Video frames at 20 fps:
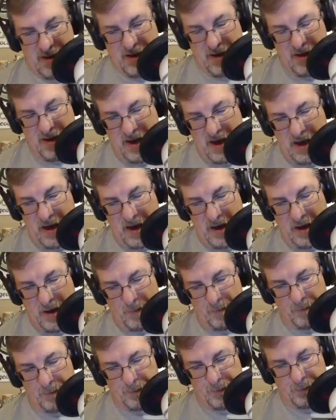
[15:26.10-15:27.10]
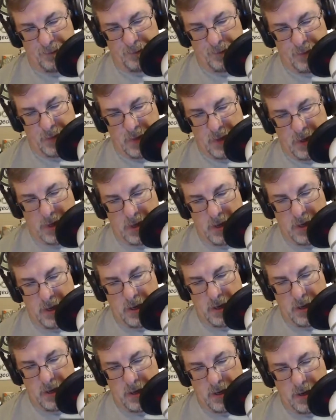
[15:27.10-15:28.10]
cool.
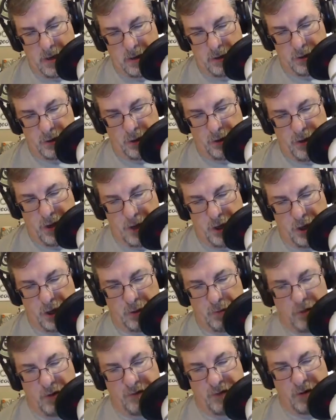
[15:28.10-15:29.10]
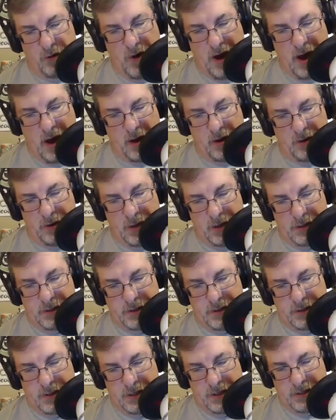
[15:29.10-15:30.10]
So then you can move it around.
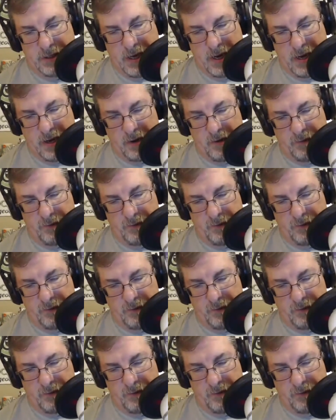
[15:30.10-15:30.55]
That's kind of